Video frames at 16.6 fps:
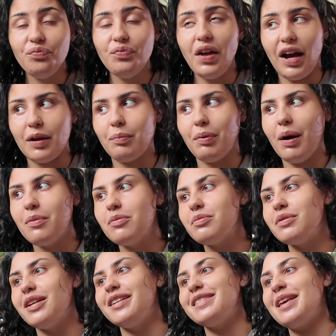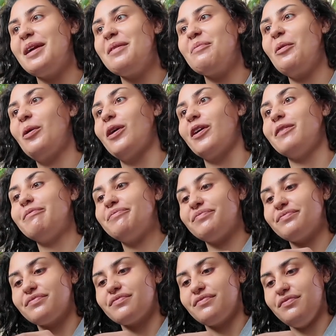I'd probably say more.
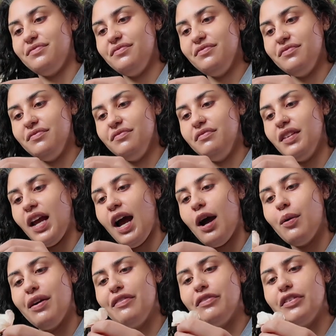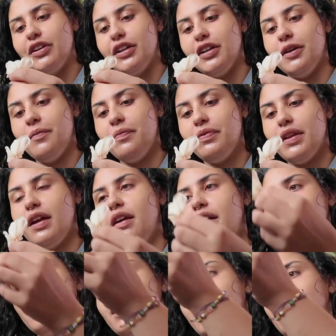However,
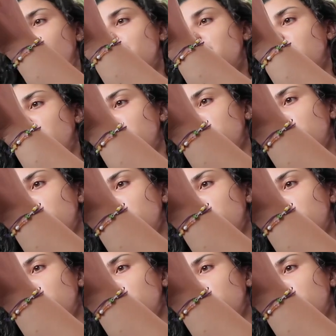it was like